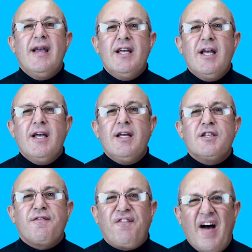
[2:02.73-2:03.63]

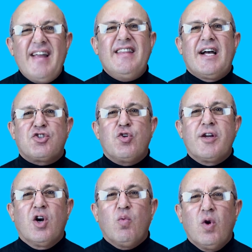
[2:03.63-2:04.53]
is find that
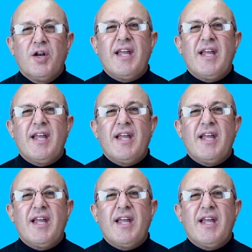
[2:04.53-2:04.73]
trigger word,